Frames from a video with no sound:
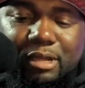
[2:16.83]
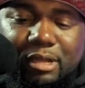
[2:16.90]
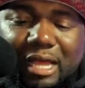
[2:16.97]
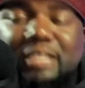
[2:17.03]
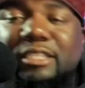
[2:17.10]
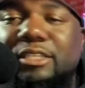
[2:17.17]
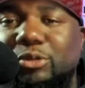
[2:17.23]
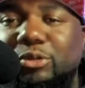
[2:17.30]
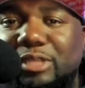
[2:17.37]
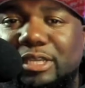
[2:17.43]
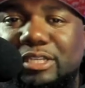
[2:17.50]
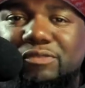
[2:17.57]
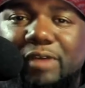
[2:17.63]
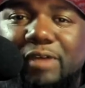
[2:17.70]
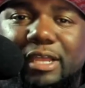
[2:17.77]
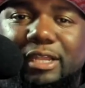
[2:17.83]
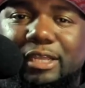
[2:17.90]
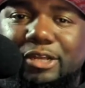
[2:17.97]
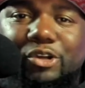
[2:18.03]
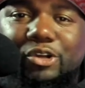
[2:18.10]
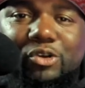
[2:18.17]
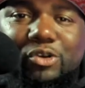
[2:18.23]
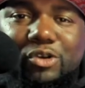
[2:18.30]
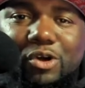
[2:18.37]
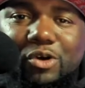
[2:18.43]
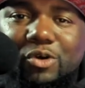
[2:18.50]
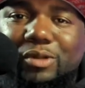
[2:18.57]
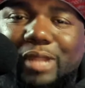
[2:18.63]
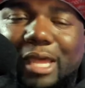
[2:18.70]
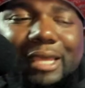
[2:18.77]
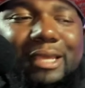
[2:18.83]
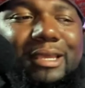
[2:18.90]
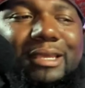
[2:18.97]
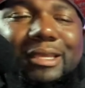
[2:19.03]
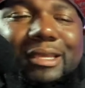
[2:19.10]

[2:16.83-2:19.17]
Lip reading: I still think it's violating girl code. Like,